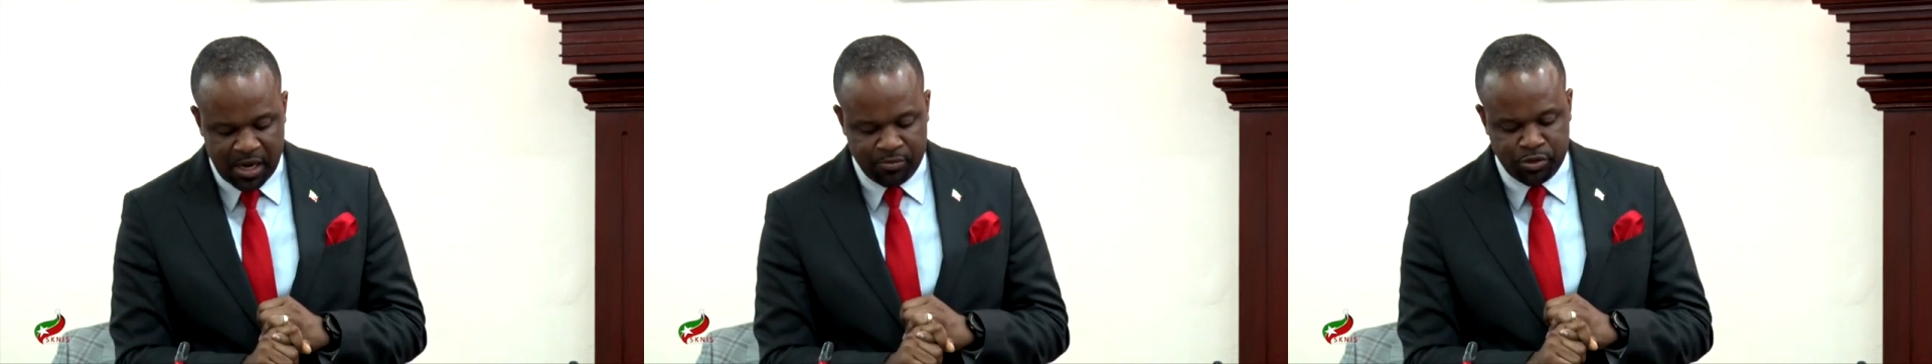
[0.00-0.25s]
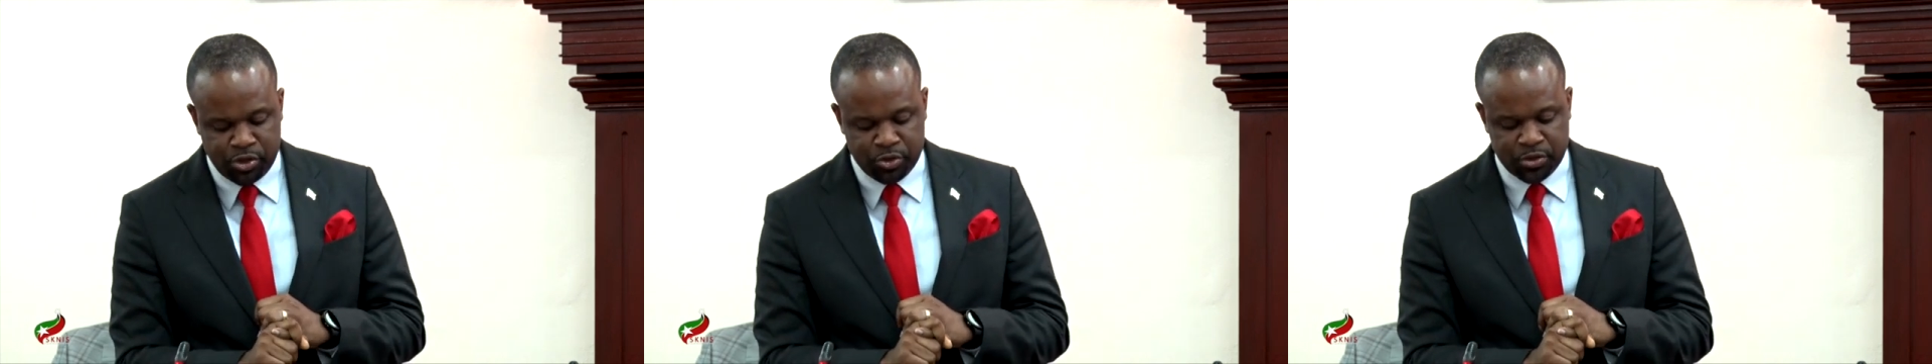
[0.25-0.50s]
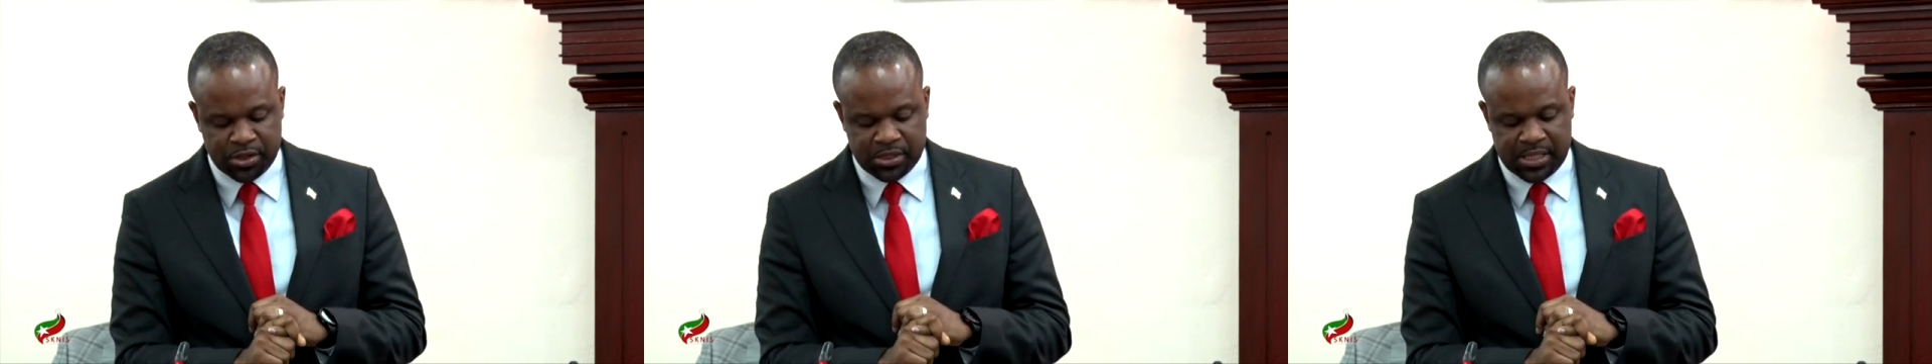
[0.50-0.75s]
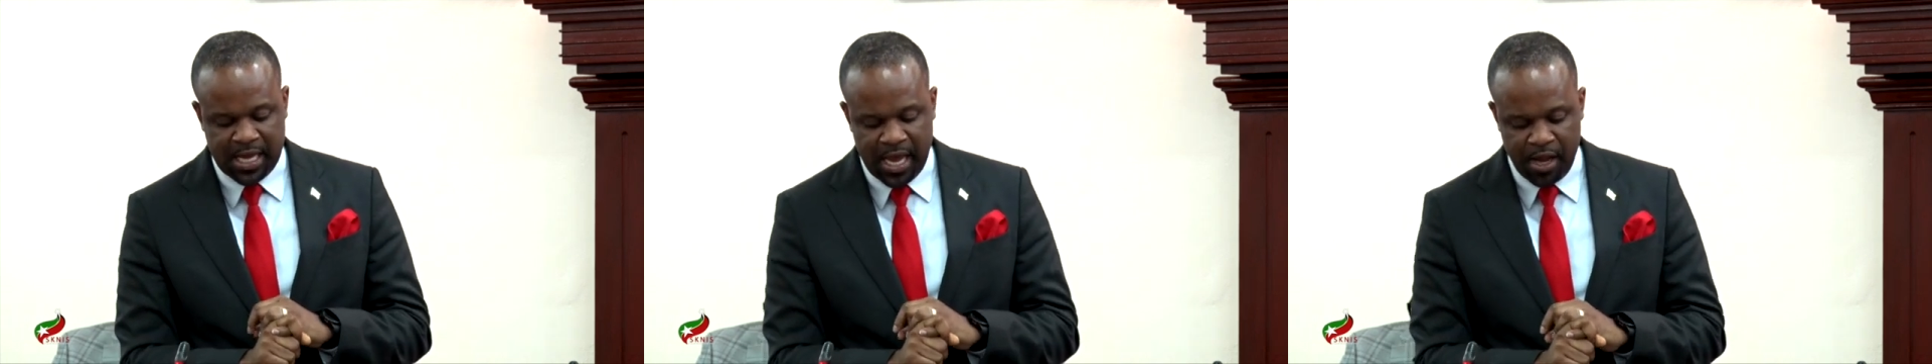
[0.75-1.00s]
and
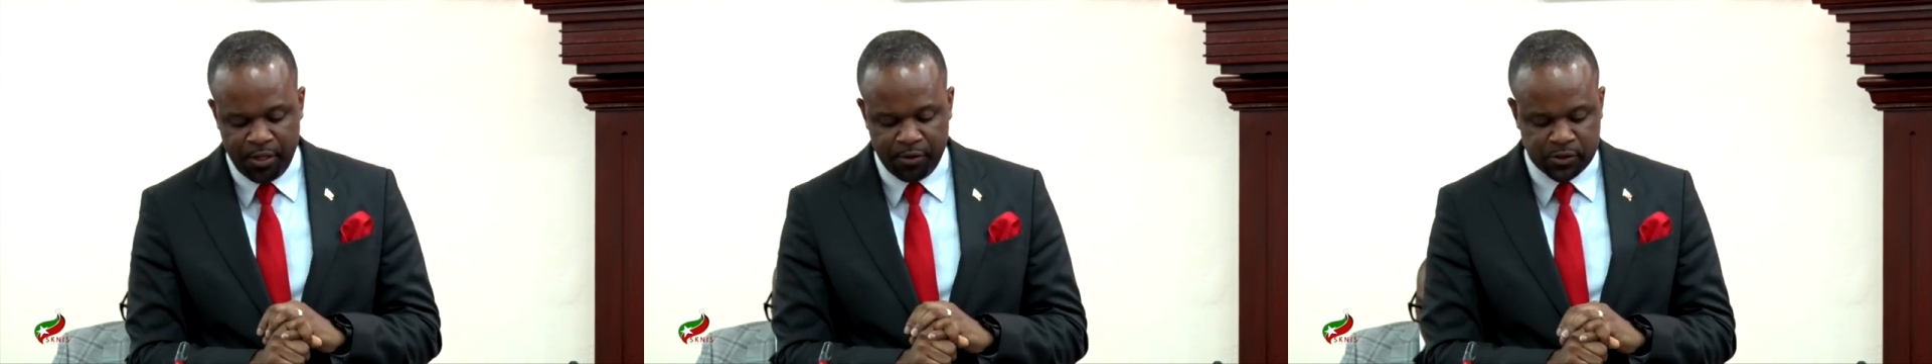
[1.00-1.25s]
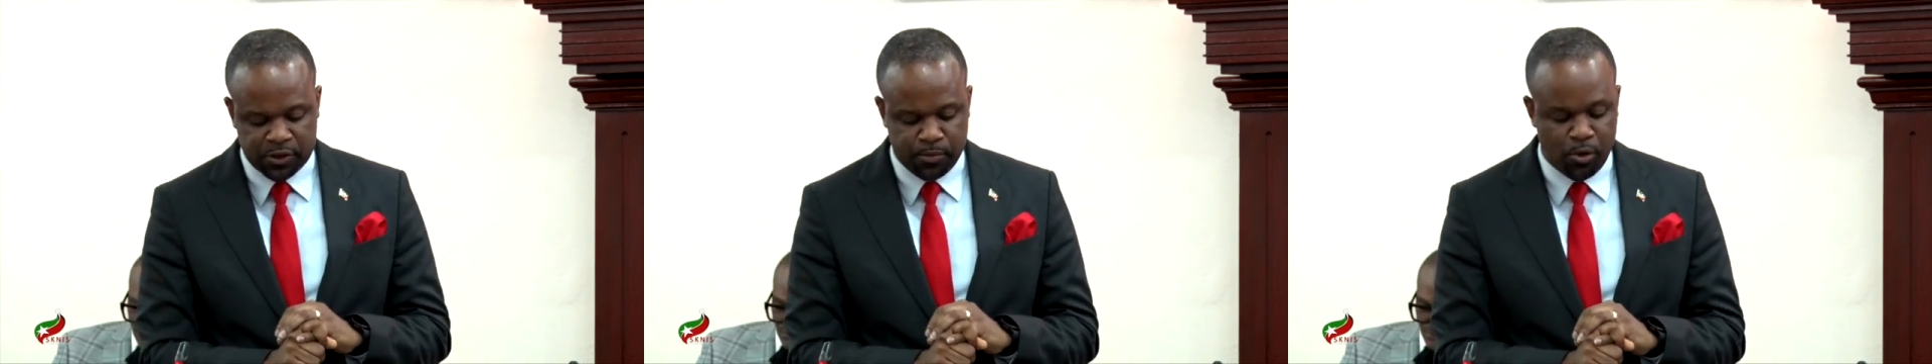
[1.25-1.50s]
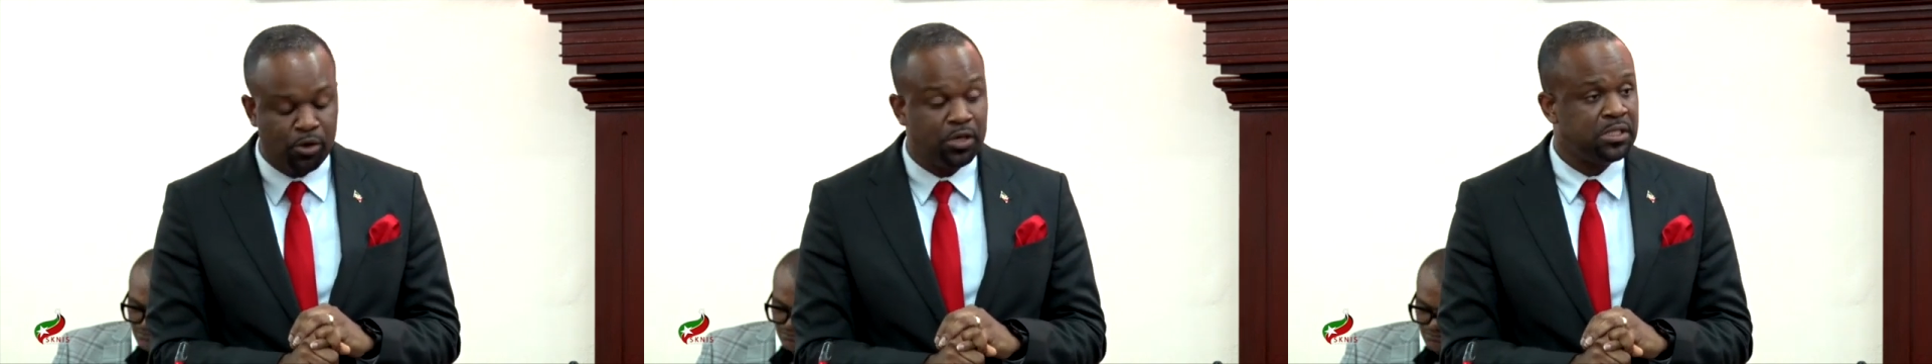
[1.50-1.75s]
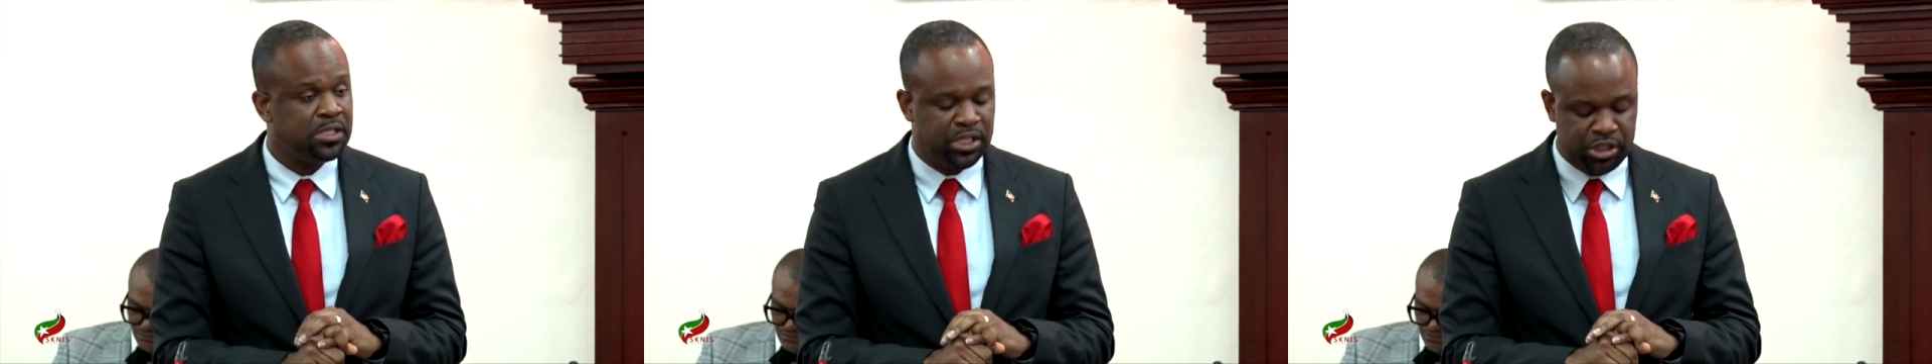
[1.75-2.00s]
reduces the health of
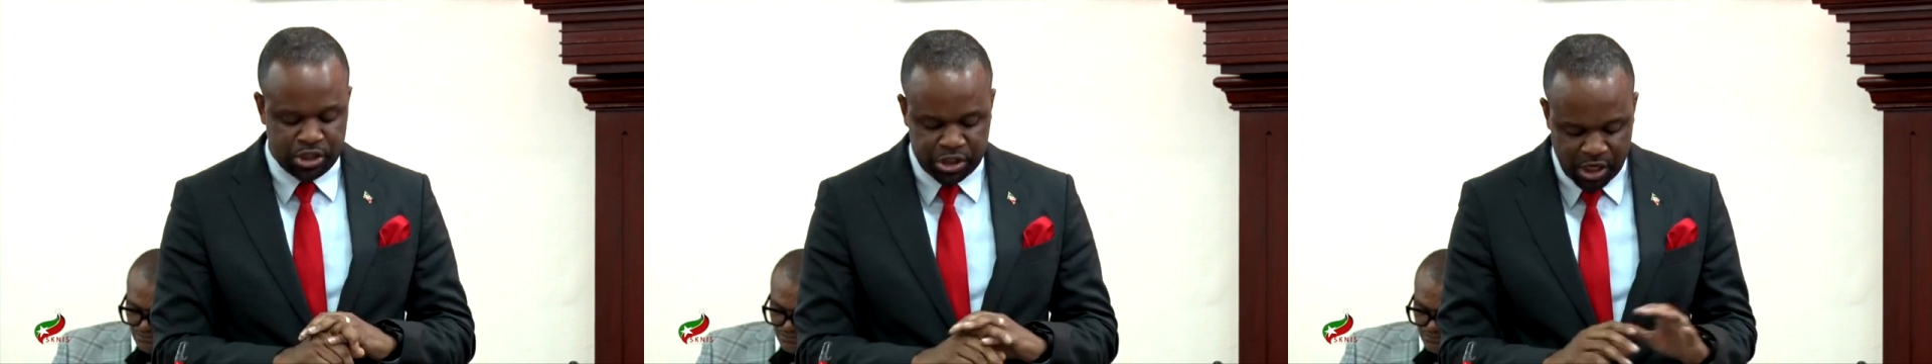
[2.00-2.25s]
smokers in